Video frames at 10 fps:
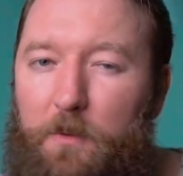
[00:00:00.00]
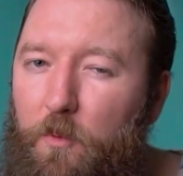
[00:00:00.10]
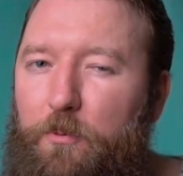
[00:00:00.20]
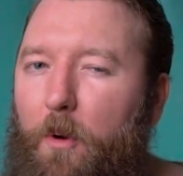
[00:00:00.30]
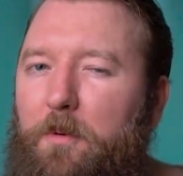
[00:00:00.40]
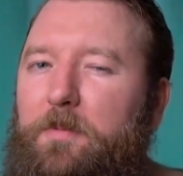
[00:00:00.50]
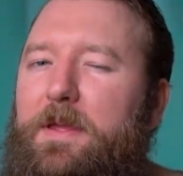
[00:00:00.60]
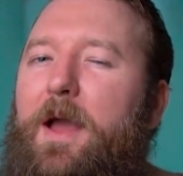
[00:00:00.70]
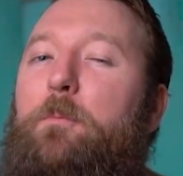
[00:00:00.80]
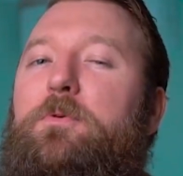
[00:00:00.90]
It will probably
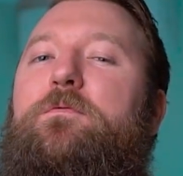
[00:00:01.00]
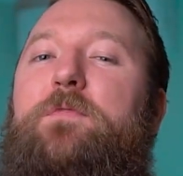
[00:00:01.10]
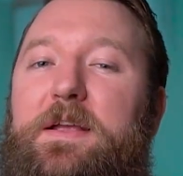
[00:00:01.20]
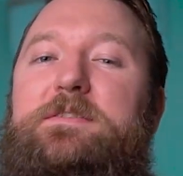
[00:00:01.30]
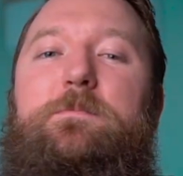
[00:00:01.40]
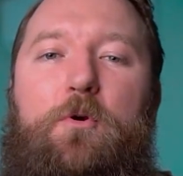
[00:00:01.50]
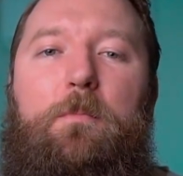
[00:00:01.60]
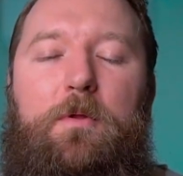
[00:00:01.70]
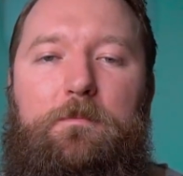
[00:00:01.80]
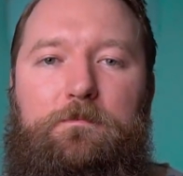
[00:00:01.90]
help you fix the
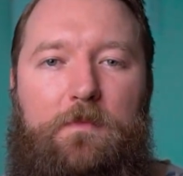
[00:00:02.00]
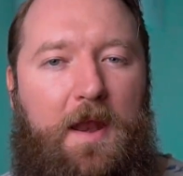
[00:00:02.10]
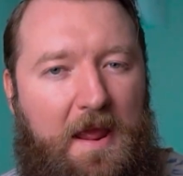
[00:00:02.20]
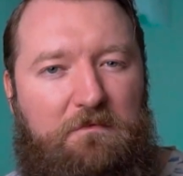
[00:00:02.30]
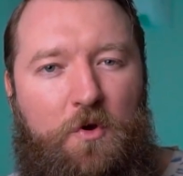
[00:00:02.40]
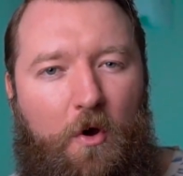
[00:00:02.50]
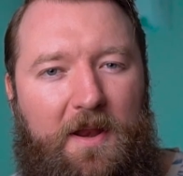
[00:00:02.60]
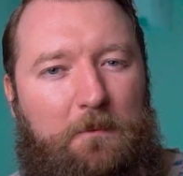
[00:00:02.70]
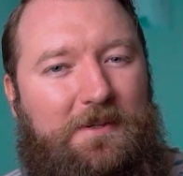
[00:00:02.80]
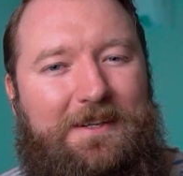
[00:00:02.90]
problem, and if
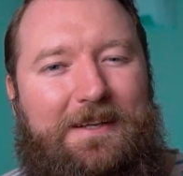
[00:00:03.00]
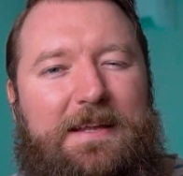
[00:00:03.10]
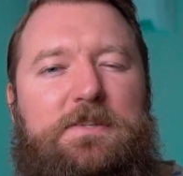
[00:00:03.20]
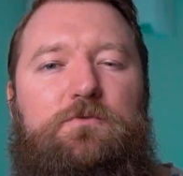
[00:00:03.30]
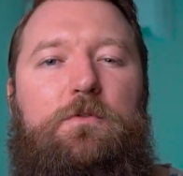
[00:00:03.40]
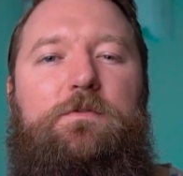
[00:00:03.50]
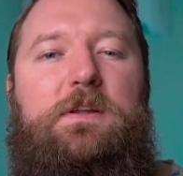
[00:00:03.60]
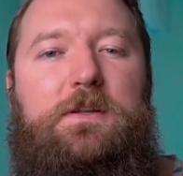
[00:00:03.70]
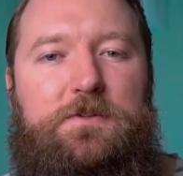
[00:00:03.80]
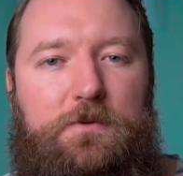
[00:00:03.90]
not, it will at least
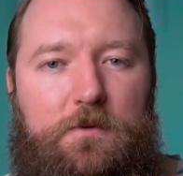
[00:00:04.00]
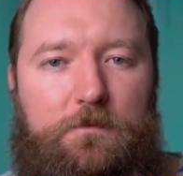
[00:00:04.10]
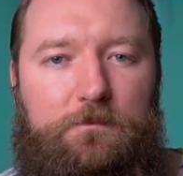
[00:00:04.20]
reveal it to you.